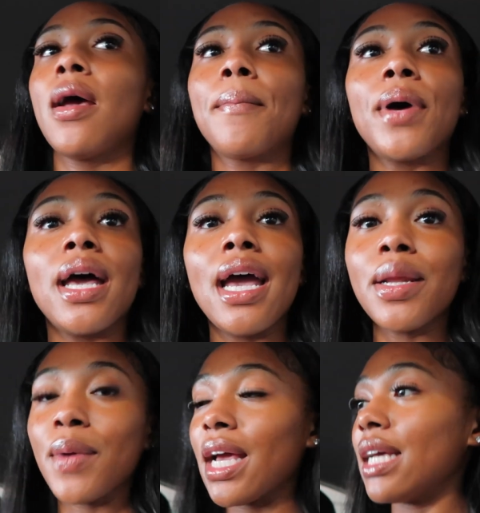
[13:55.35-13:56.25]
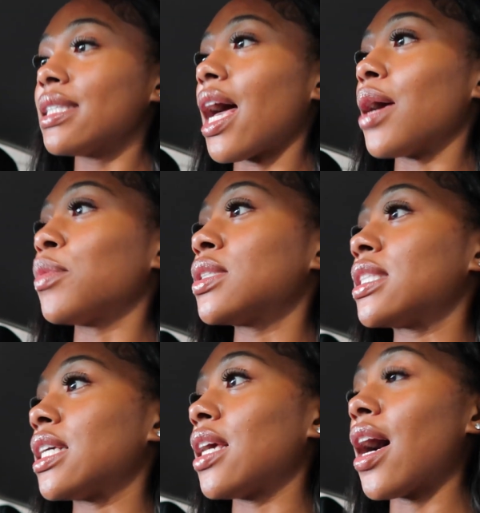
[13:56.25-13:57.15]
But anyways, I will
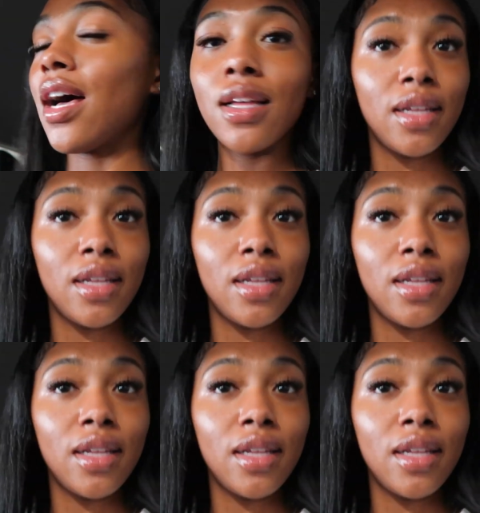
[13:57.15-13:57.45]
see y'all